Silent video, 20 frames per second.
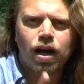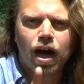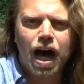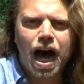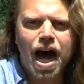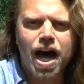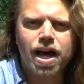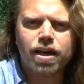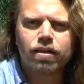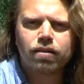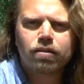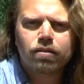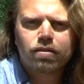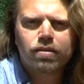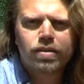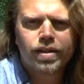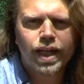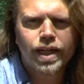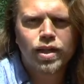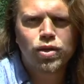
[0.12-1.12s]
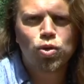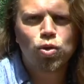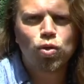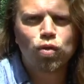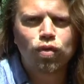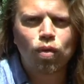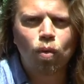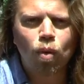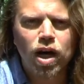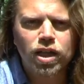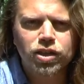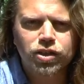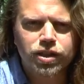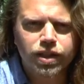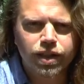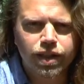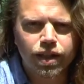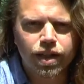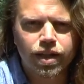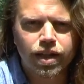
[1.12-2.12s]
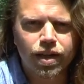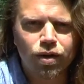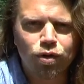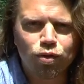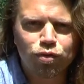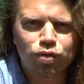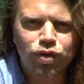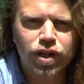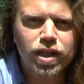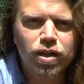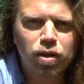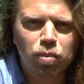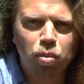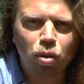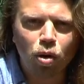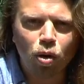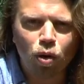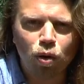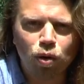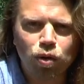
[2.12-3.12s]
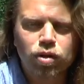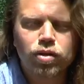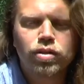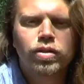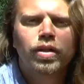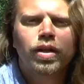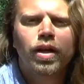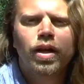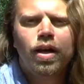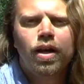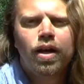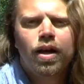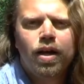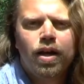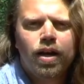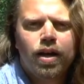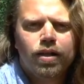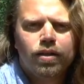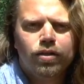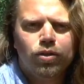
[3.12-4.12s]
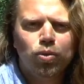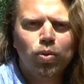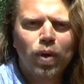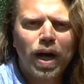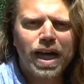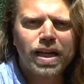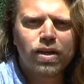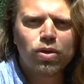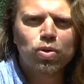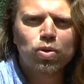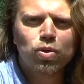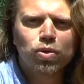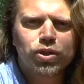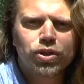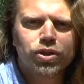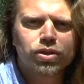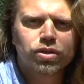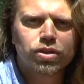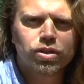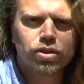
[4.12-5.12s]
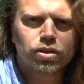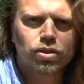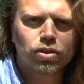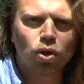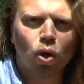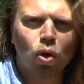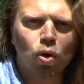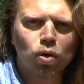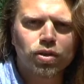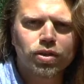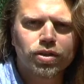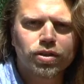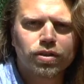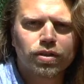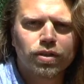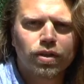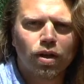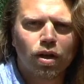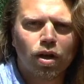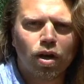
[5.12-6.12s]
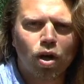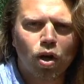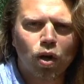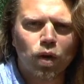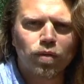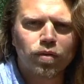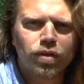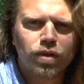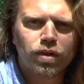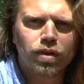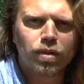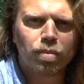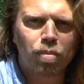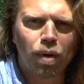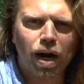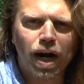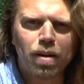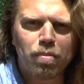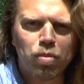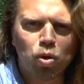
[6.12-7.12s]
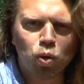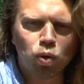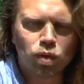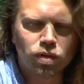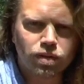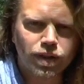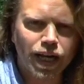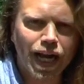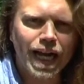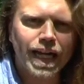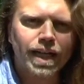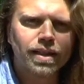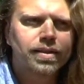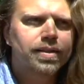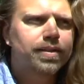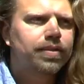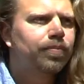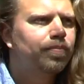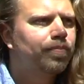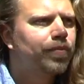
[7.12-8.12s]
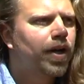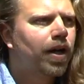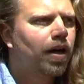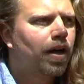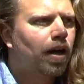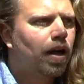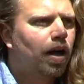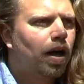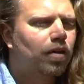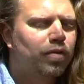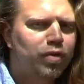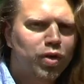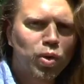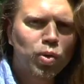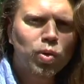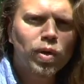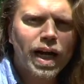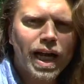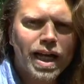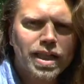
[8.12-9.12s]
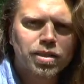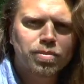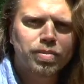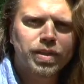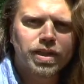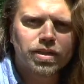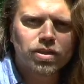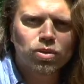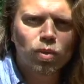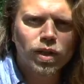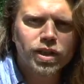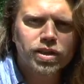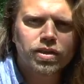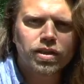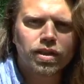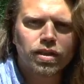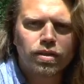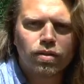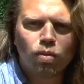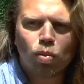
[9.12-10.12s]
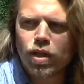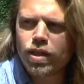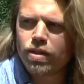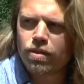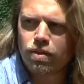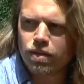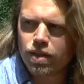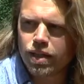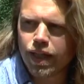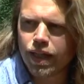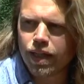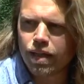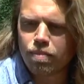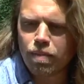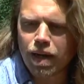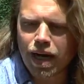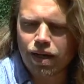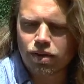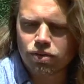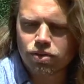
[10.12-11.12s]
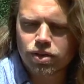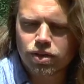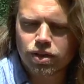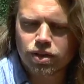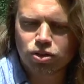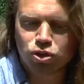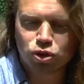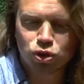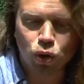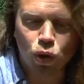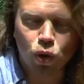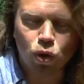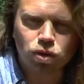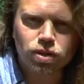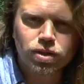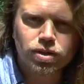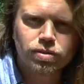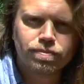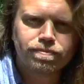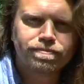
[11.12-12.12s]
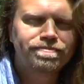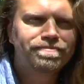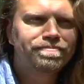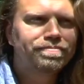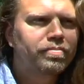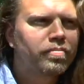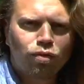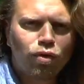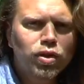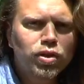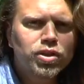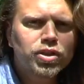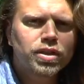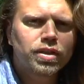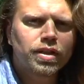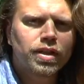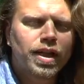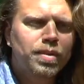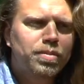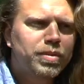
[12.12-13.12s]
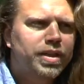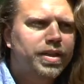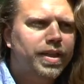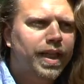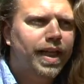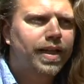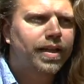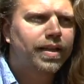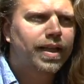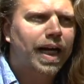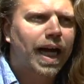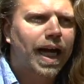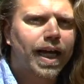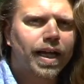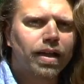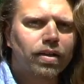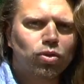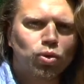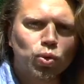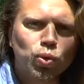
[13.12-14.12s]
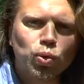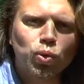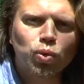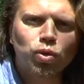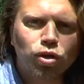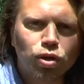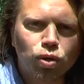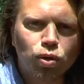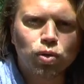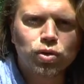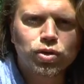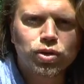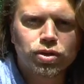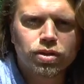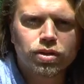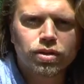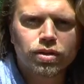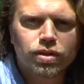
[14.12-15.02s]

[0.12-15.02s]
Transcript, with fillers: Hi, thank you for watching a new video blog. Do I use salt on the primal diet? A viewer asked me this question, what do you think about salt? First, let me say that I do use